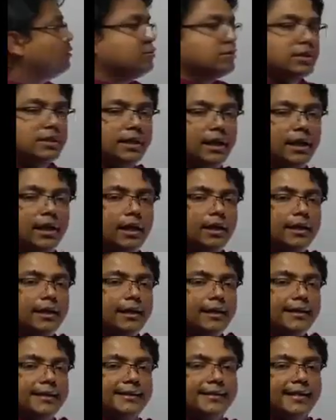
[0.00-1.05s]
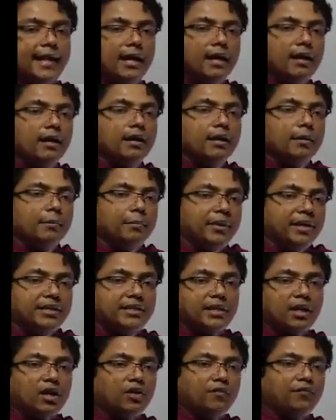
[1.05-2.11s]
You see, it is the
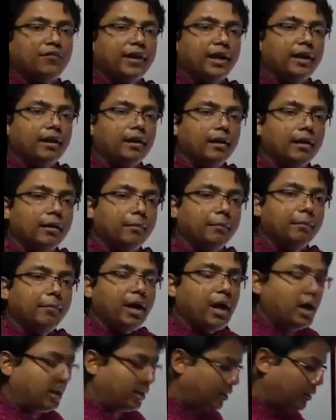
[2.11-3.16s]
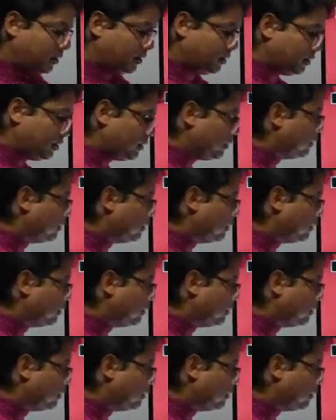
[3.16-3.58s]
picture of a bark.